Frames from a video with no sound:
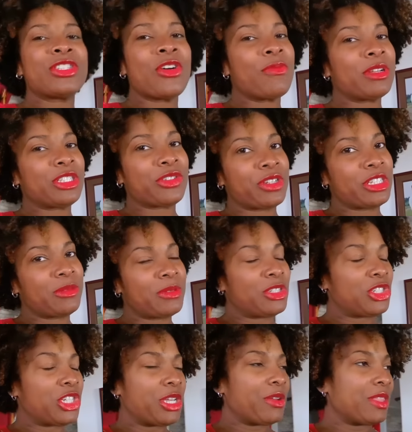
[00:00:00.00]
so much
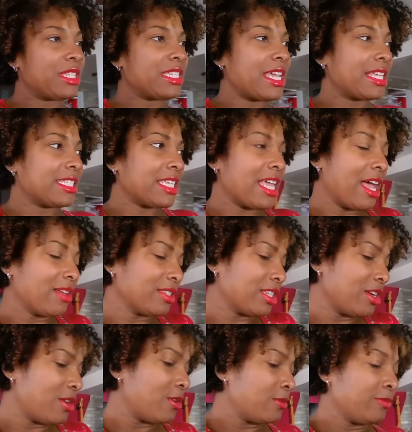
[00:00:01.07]
Christmas cheer in the Tankley
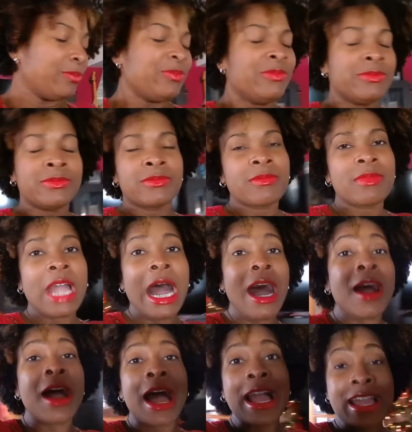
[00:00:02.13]
household.
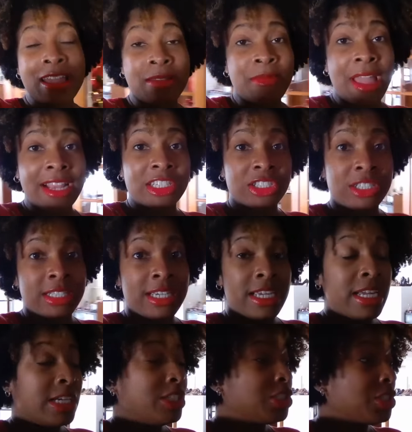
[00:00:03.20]
Uh, I am
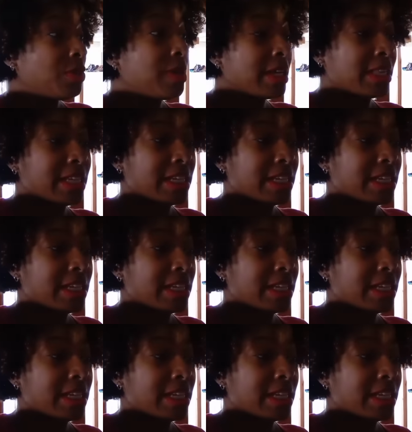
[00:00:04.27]
actually shooting